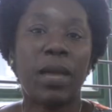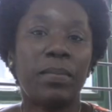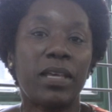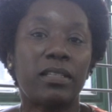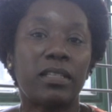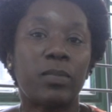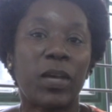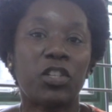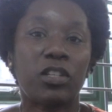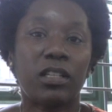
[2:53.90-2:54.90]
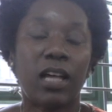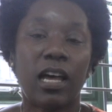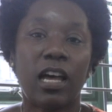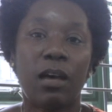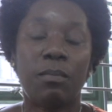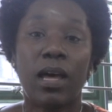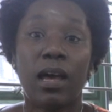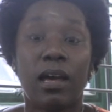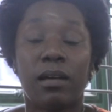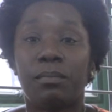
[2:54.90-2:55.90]
Maybe it's a special um,
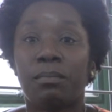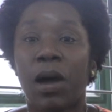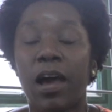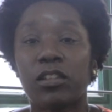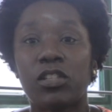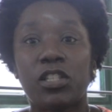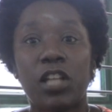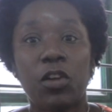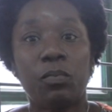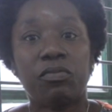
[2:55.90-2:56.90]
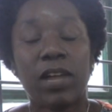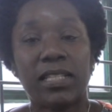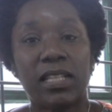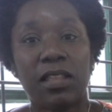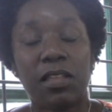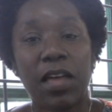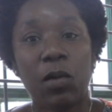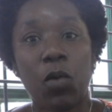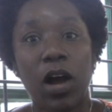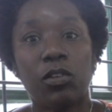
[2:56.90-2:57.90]
milestone present that
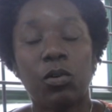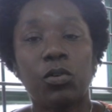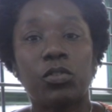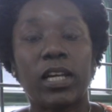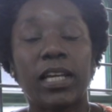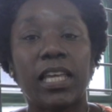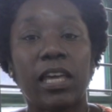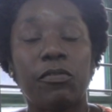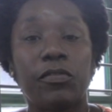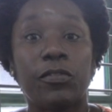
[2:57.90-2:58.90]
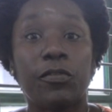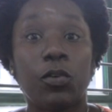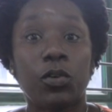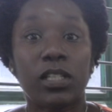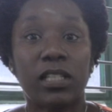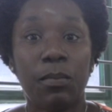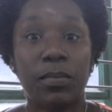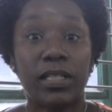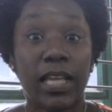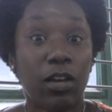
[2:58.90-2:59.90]
they won or a gift for
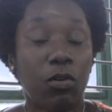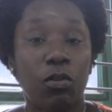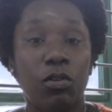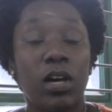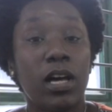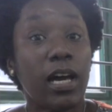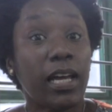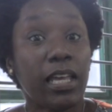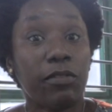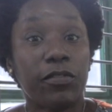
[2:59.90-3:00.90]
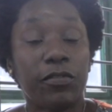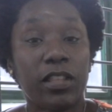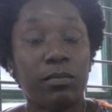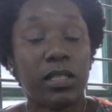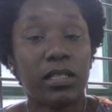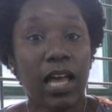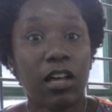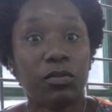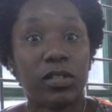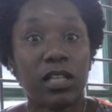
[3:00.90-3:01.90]
somebody or a gift for
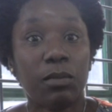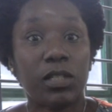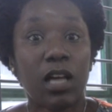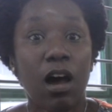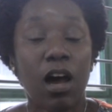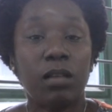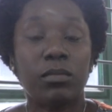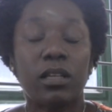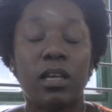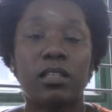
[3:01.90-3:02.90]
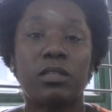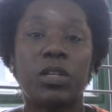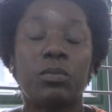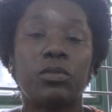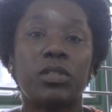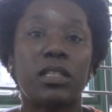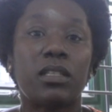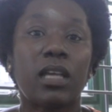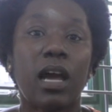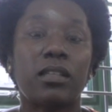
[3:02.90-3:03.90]
themselves sometimes. So we will
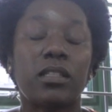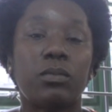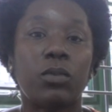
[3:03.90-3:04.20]
discuss